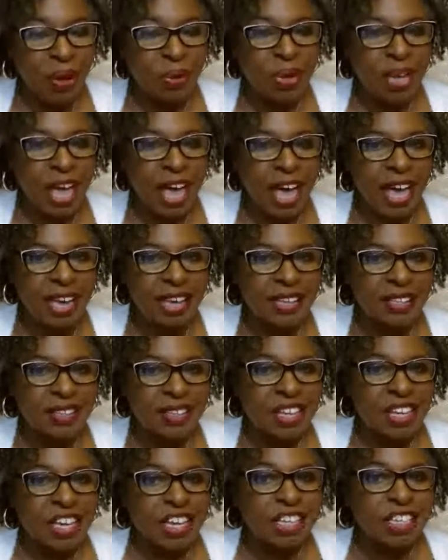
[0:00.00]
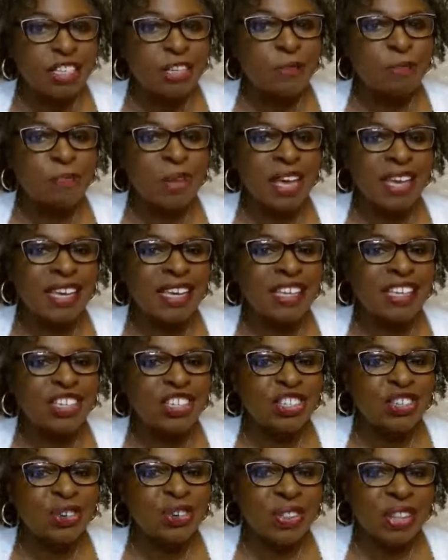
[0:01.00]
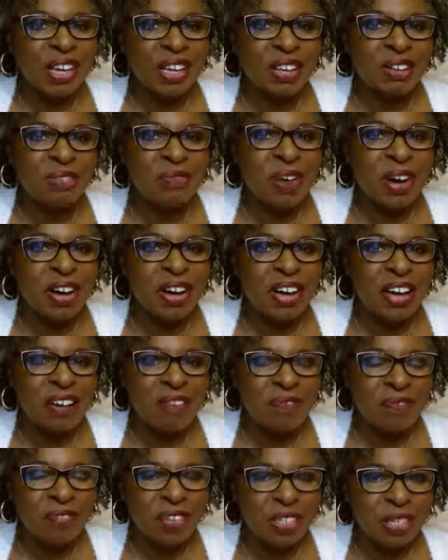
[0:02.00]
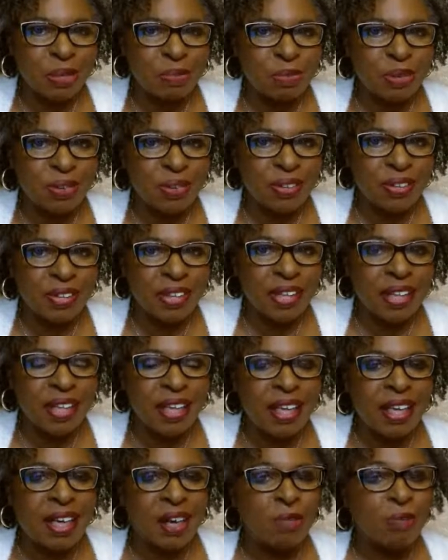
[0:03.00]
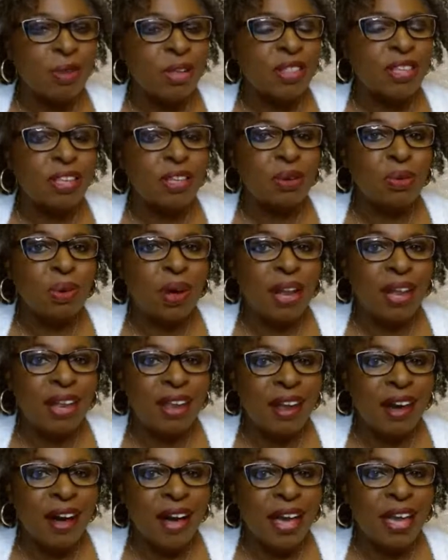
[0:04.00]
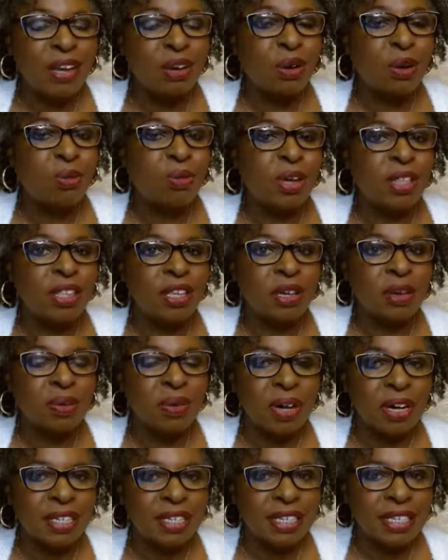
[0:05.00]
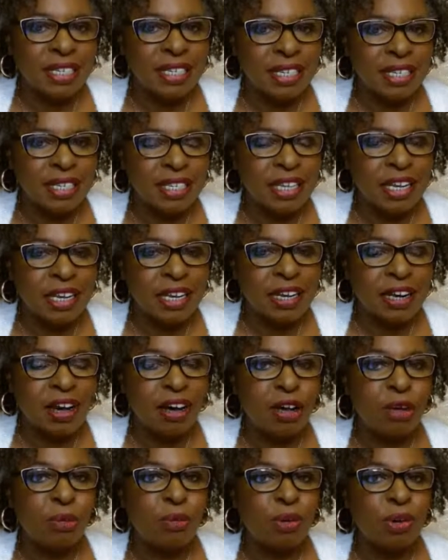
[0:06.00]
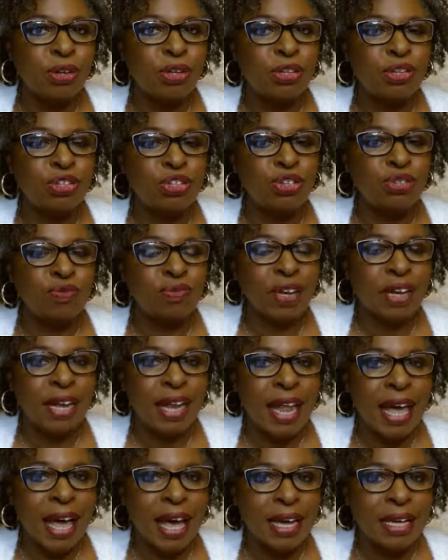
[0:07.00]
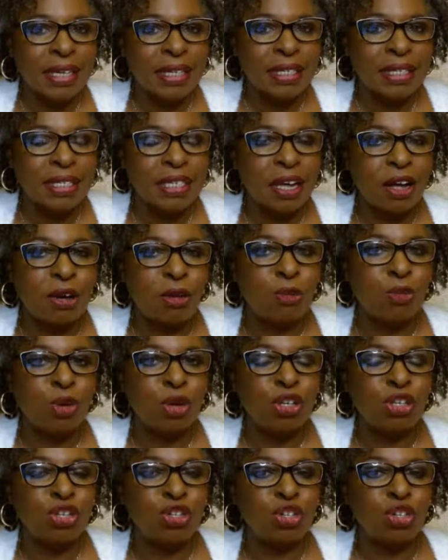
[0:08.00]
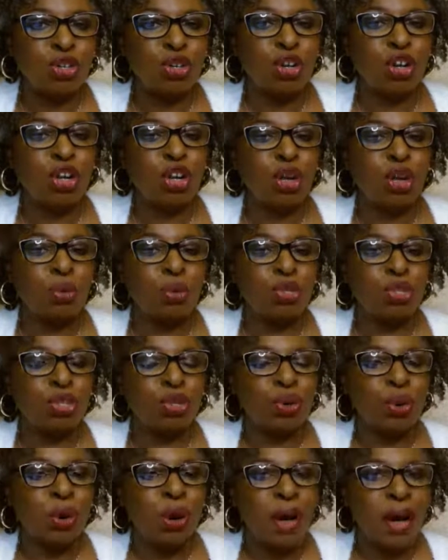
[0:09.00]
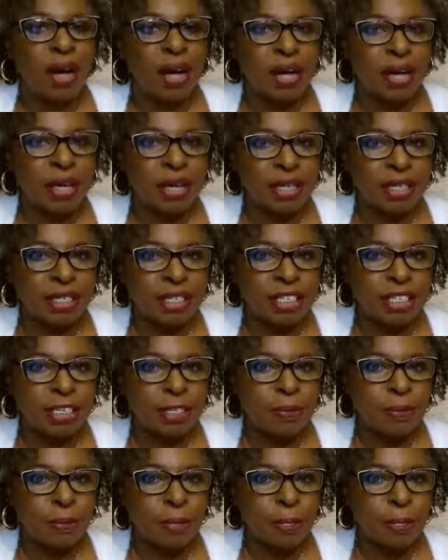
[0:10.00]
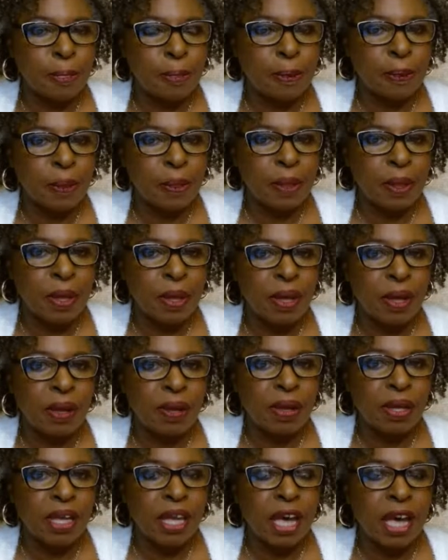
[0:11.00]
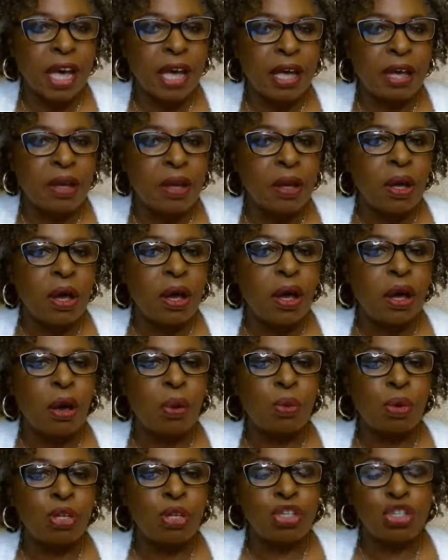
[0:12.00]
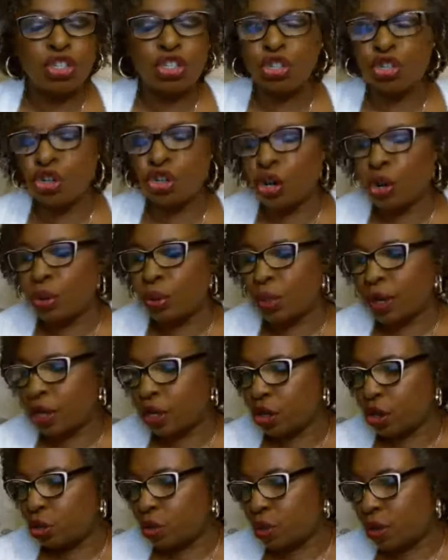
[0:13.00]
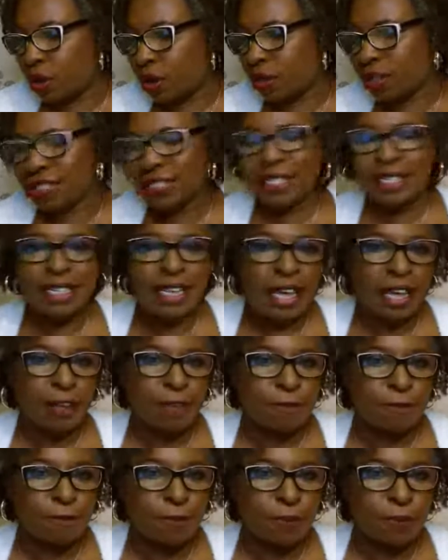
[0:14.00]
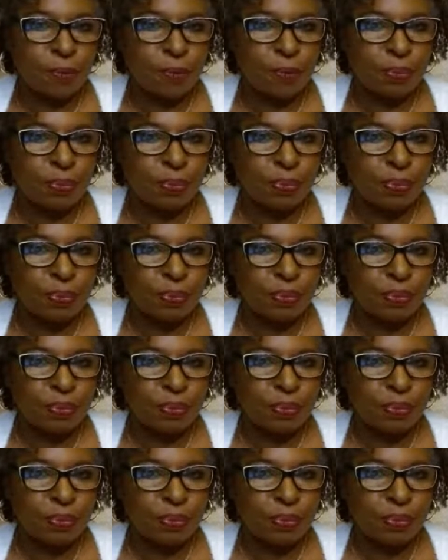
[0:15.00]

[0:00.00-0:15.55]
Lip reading: Okay, so making sure that you are comfortable, whether you are lying or whether you are sitting, I want you to relax. I want you to close your eyes. Okay, I want you to know that you are safe.